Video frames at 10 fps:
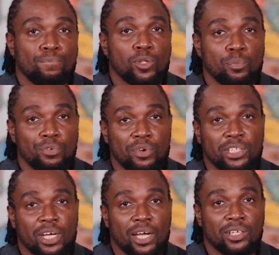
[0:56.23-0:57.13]
The
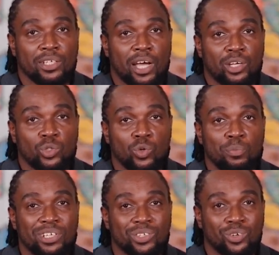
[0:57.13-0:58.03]
beverage cans are so
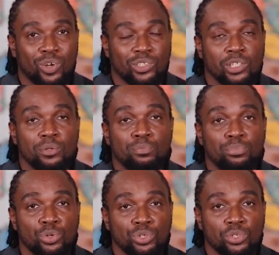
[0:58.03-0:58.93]
meticulously
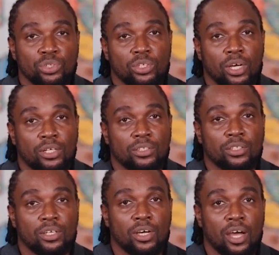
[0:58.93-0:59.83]
produced that
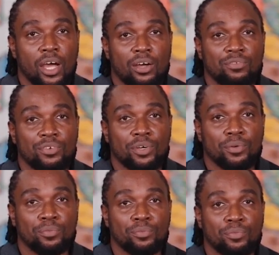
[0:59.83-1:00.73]
they have,
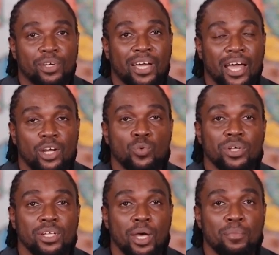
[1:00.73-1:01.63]
they carry
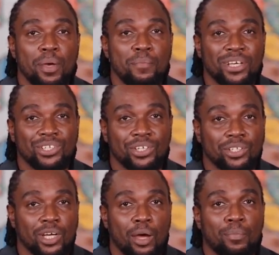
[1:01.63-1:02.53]
with them a
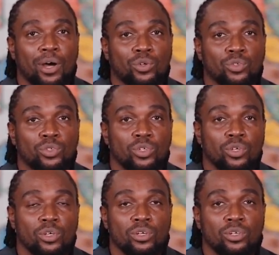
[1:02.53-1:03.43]
message about
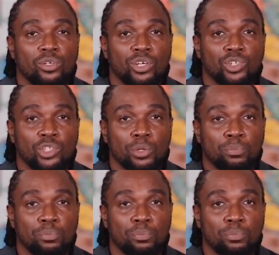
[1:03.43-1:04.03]
not just